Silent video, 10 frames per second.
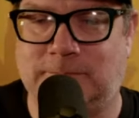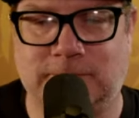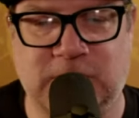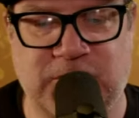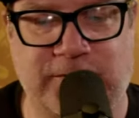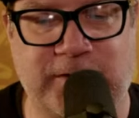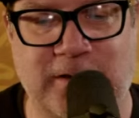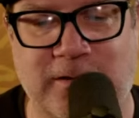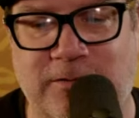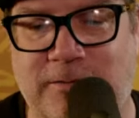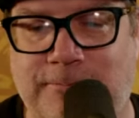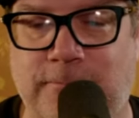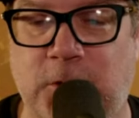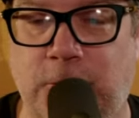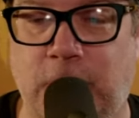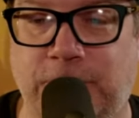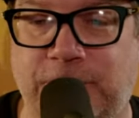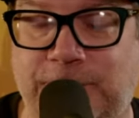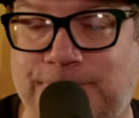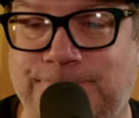Chef's kiss. No
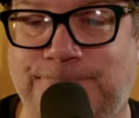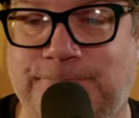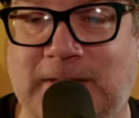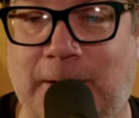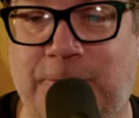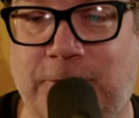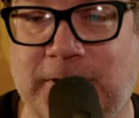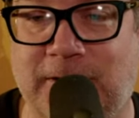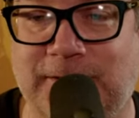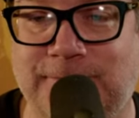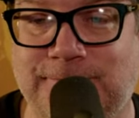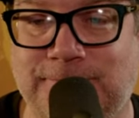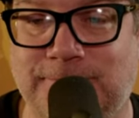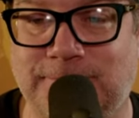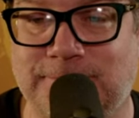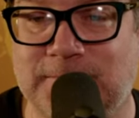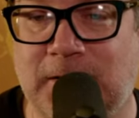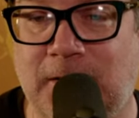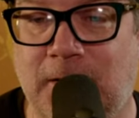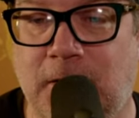notes. Absolutely love it.
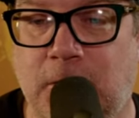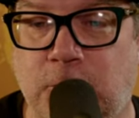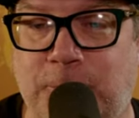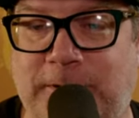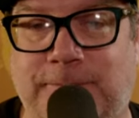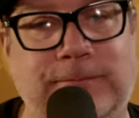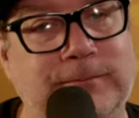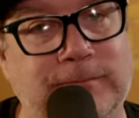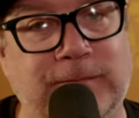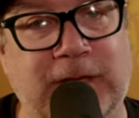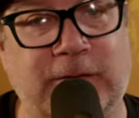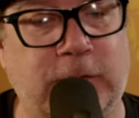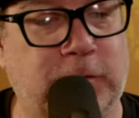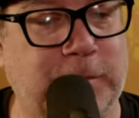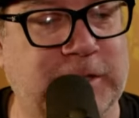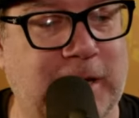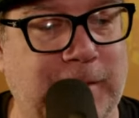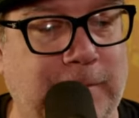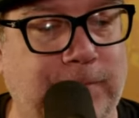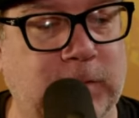Ruben, thanks for the super chat,
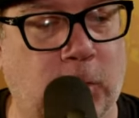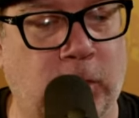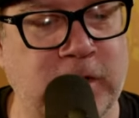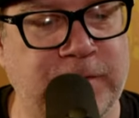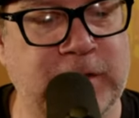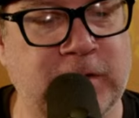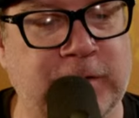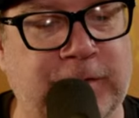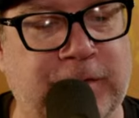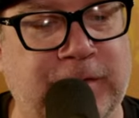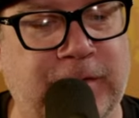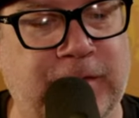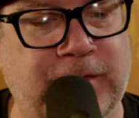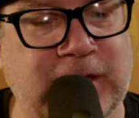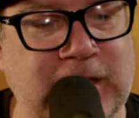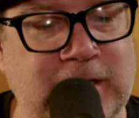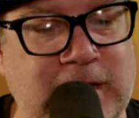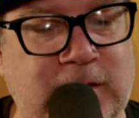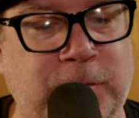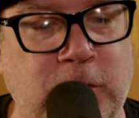man. What do you feel is the
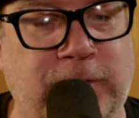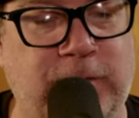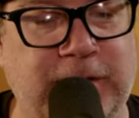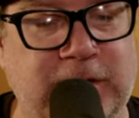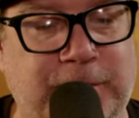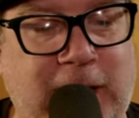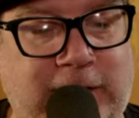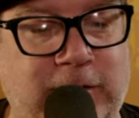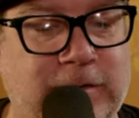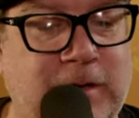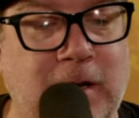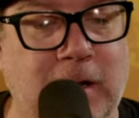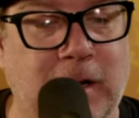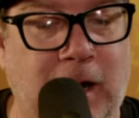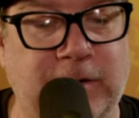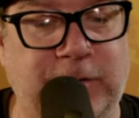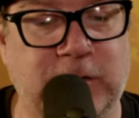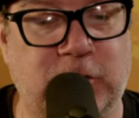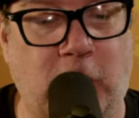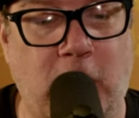next move for these Packers? Honestly,
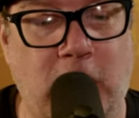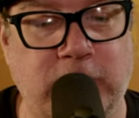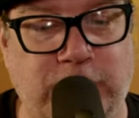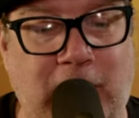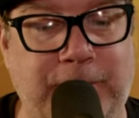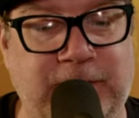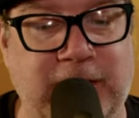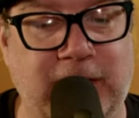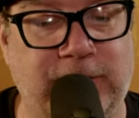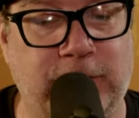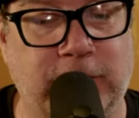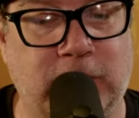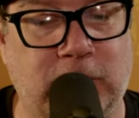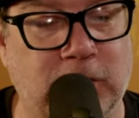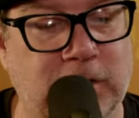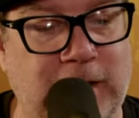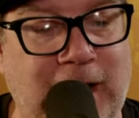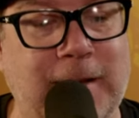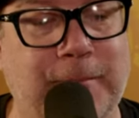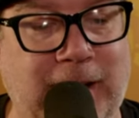jaw dropped today for the good
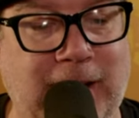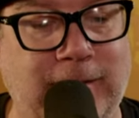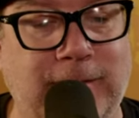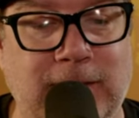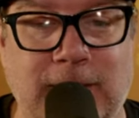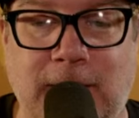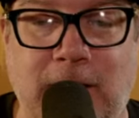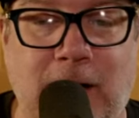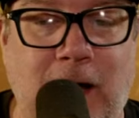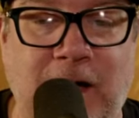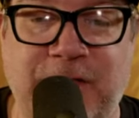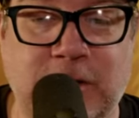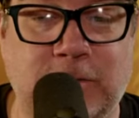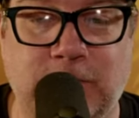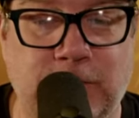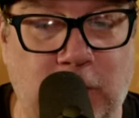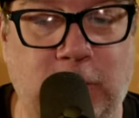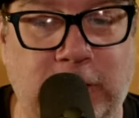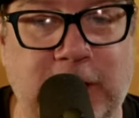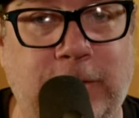and bad. I think they'll
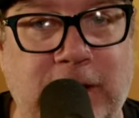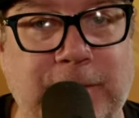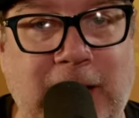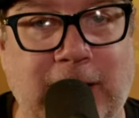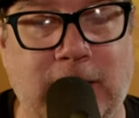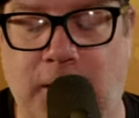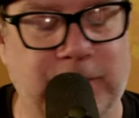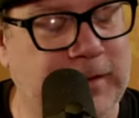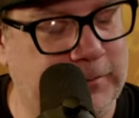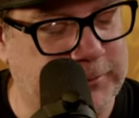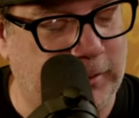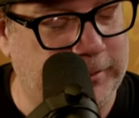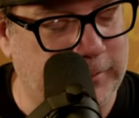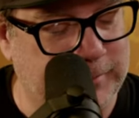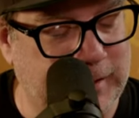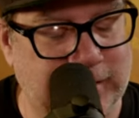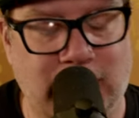look at running back. At linebacker.